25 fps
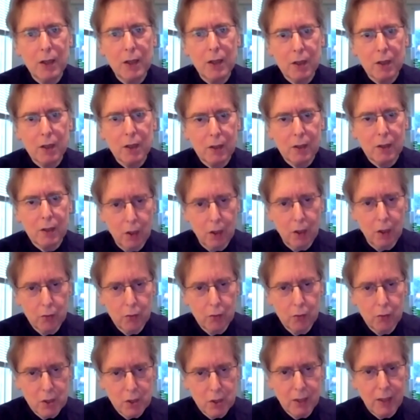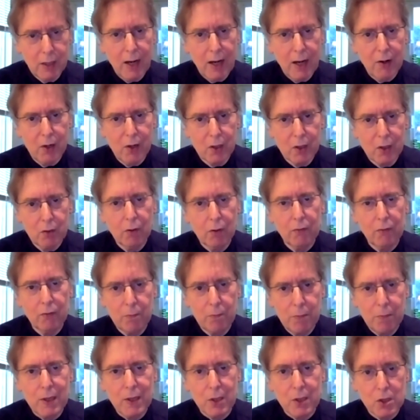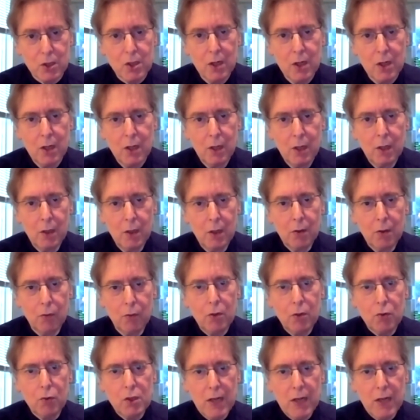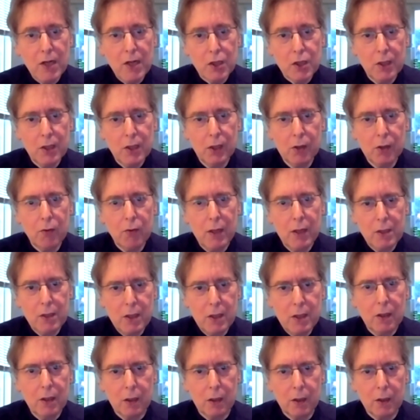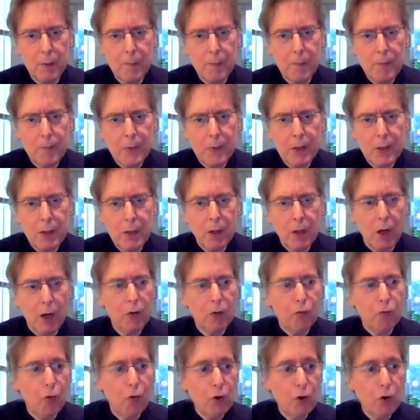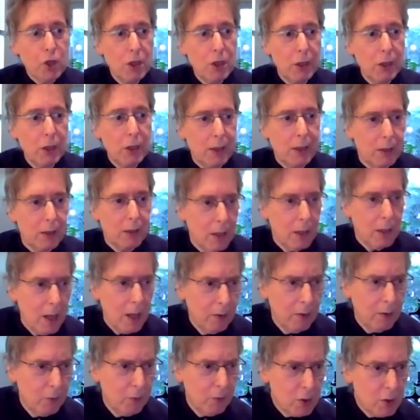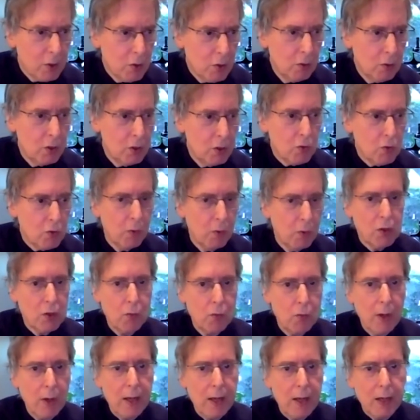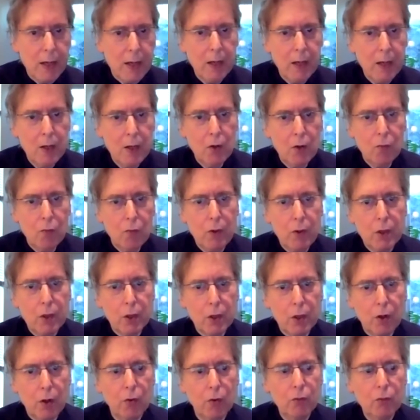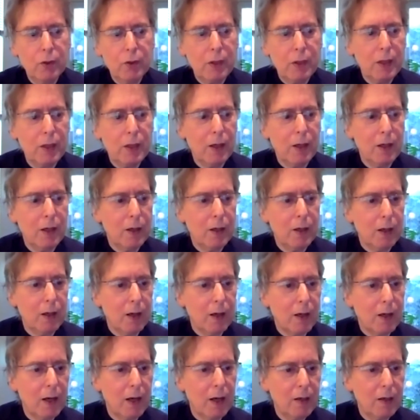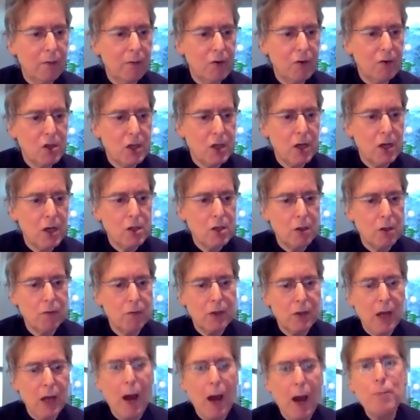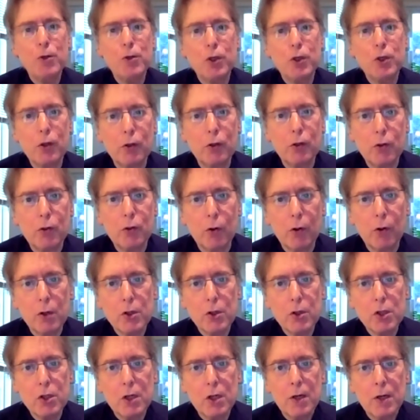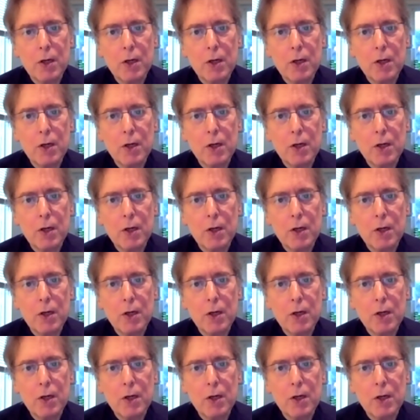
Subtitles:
the coloristic character of the piece, which was asking a great deal. Unfortunately, a lot of our students went away with only a kind of a sense of the obstacle course,